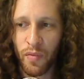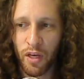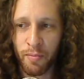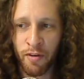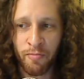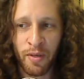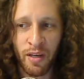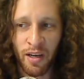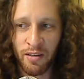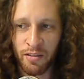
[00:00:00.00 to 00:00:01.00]
Above me
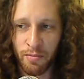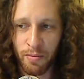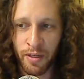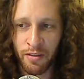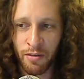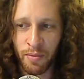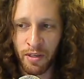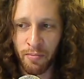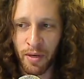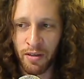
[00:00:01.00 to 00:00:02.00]
clouds appear to
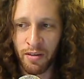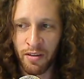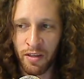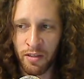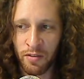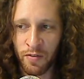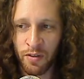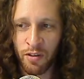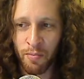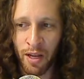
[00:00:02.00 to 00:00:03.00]
be a paddock that has
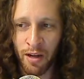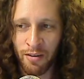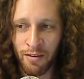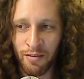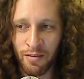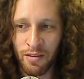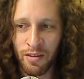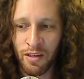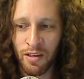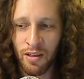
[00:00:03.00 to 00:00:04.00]
felt the plough,
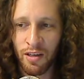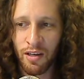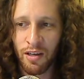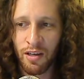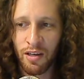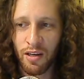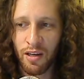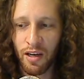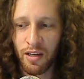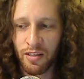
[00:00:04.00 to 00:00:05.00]

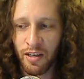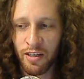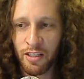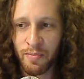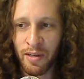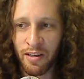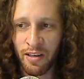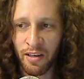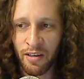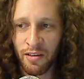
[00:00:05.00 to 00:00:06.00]
until I smell
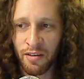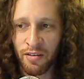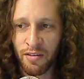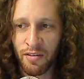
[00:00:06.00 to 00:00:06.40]
again